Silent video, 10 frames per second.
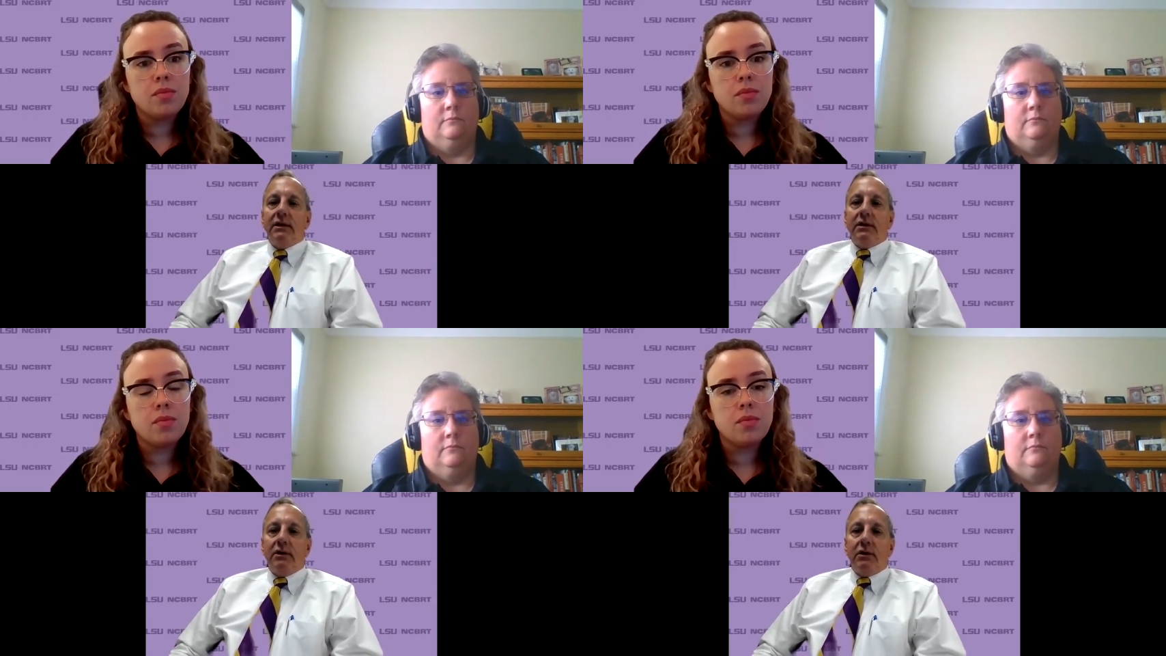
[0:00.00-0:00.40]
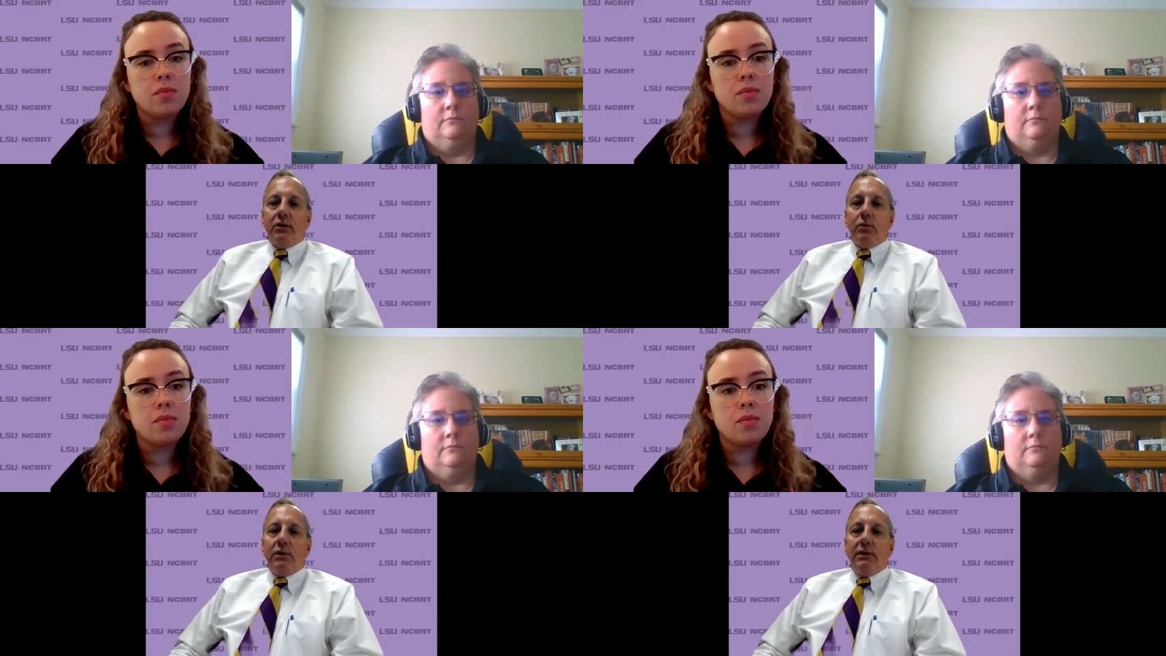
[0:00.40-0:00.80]
Speaker 1: Uh,
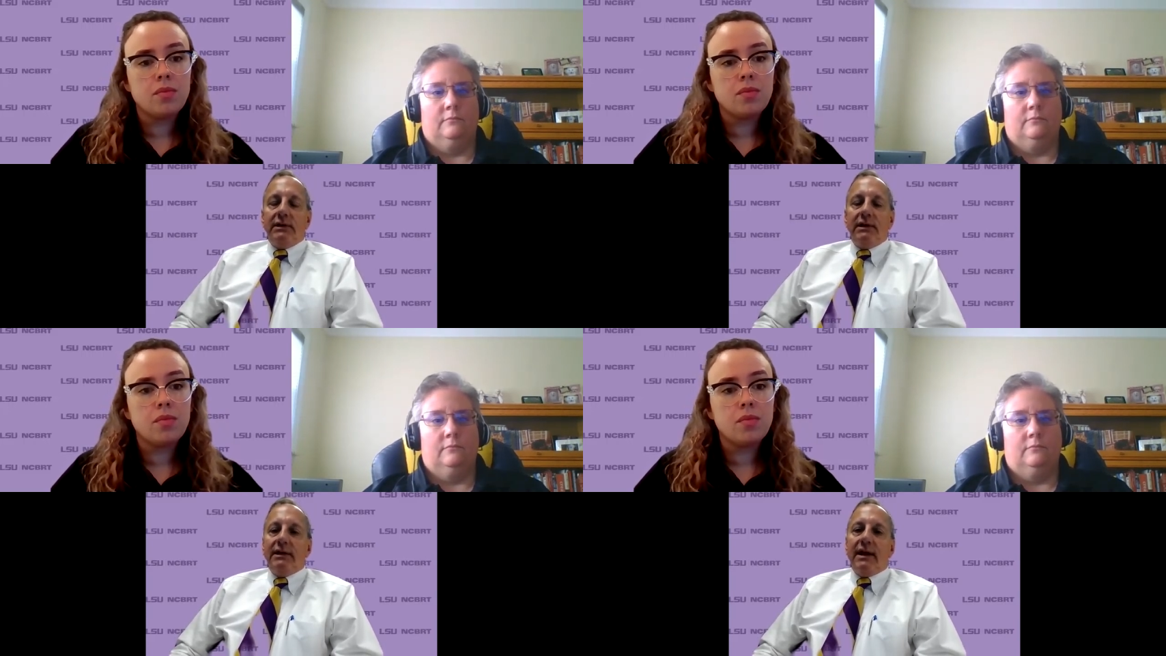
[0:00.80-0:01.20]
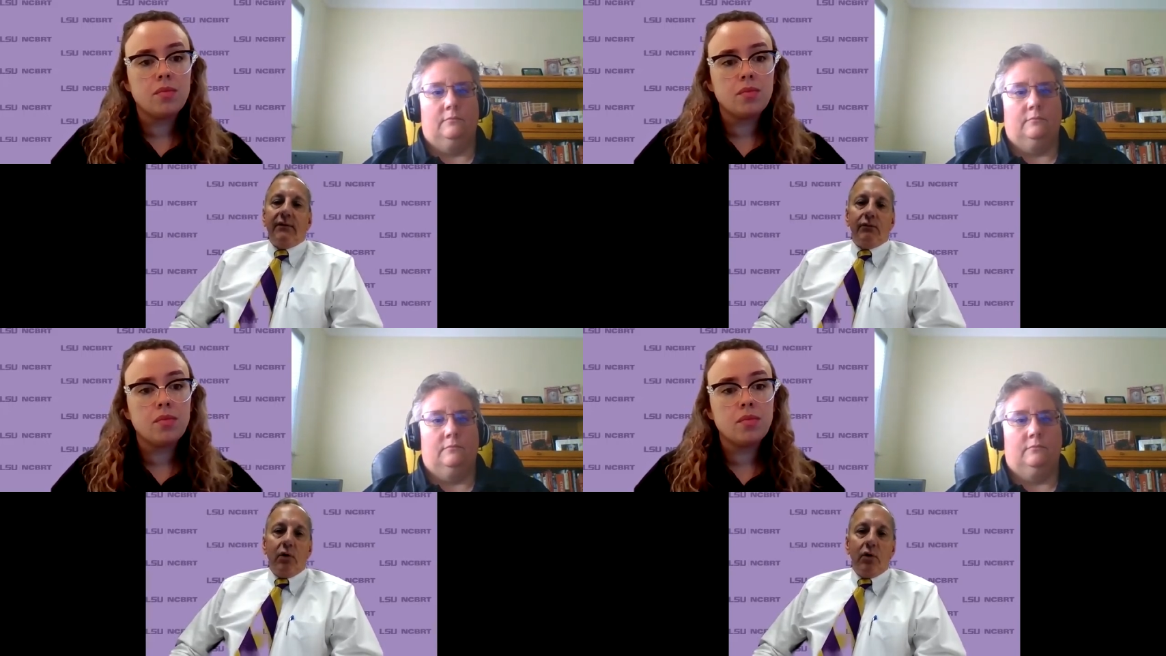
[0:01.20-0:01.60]
we didn't have
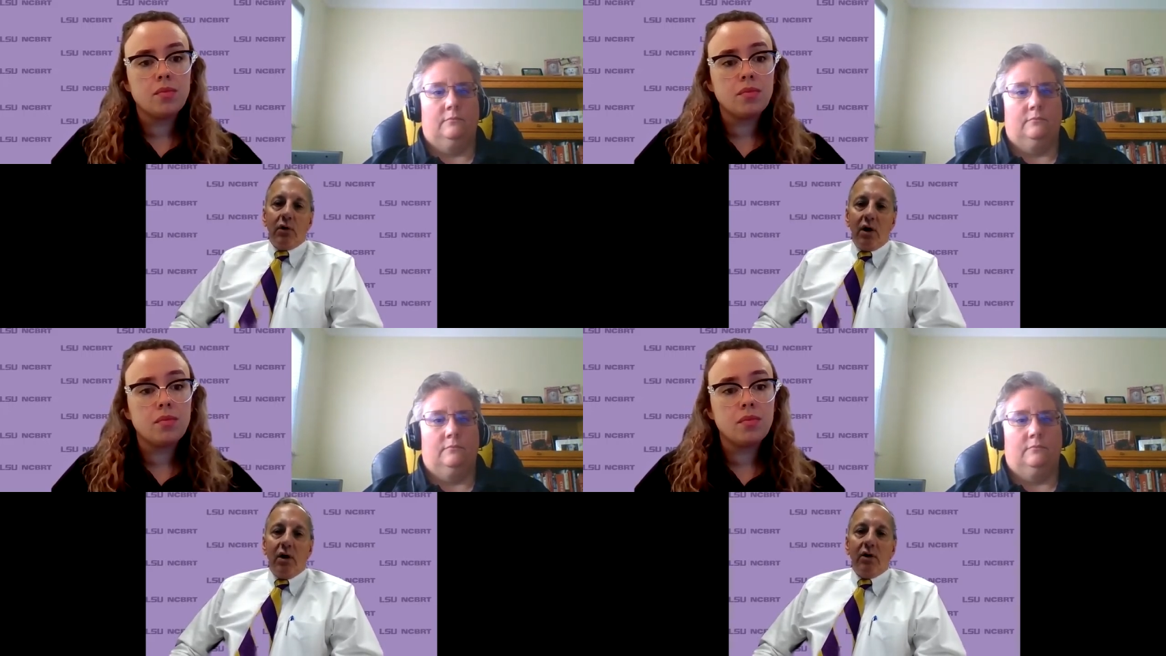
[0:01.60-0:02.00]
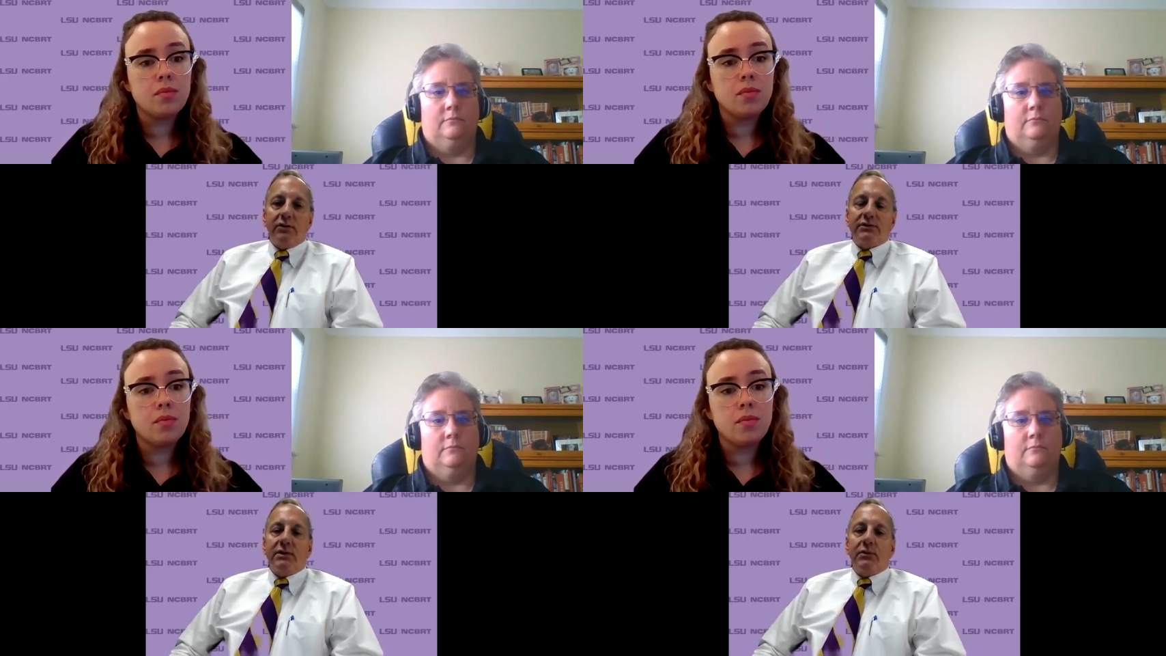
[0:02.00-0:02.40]
roll
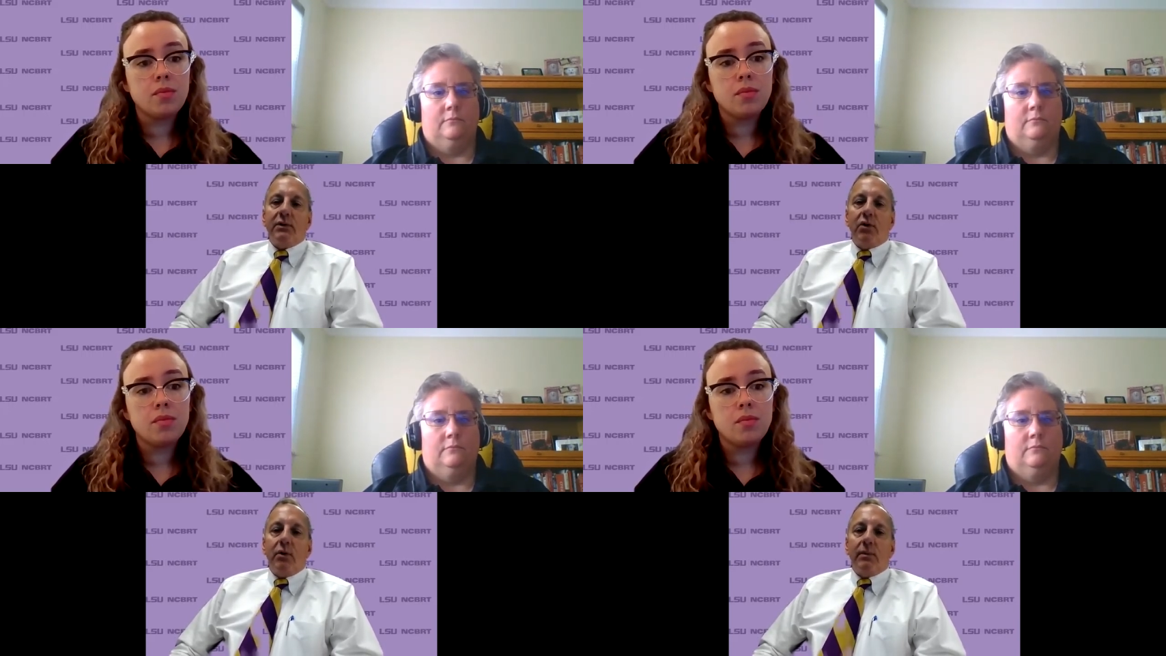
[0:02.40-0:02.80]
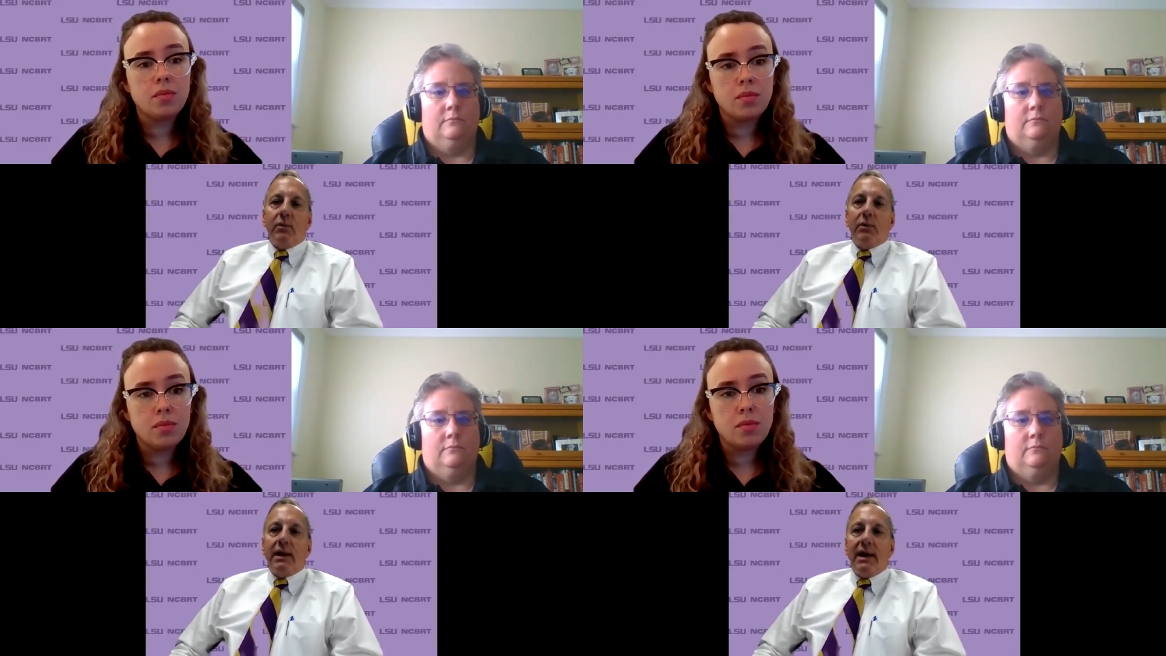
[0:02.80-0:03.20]
calls that we normally
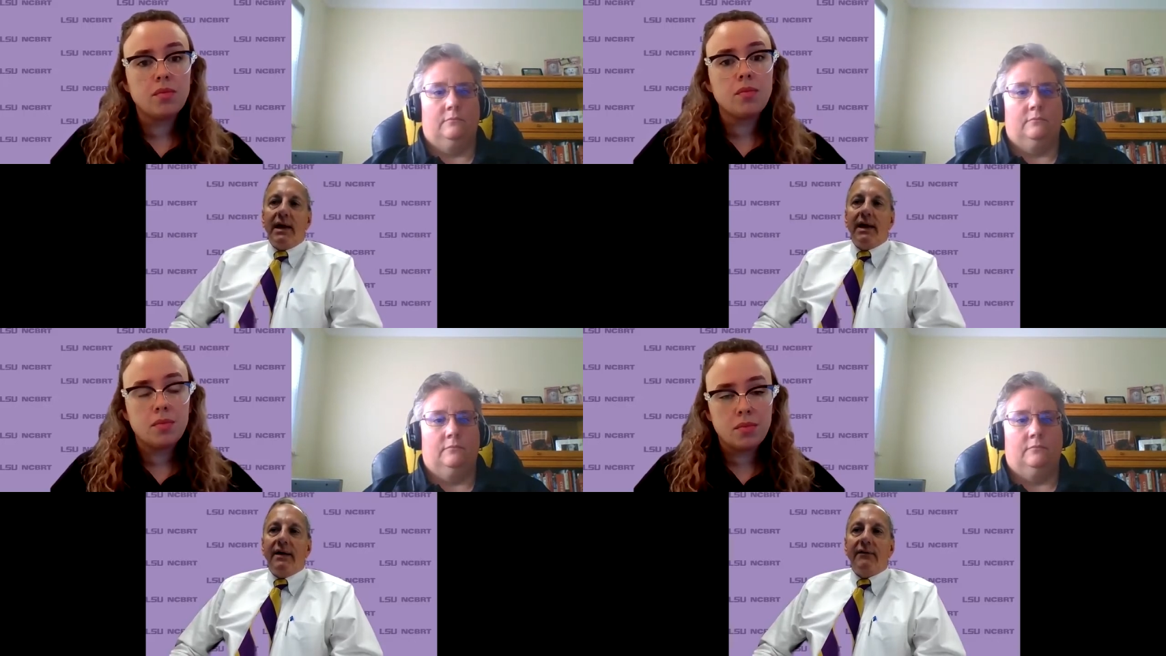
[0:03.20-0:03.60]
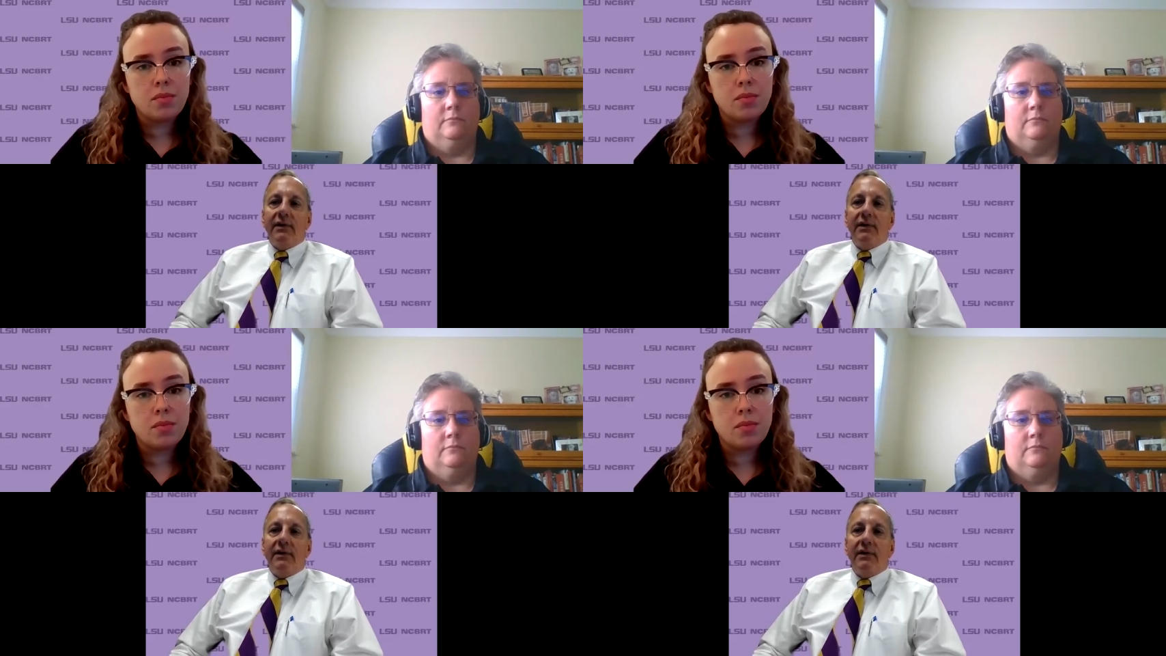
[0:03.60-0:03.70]
would have,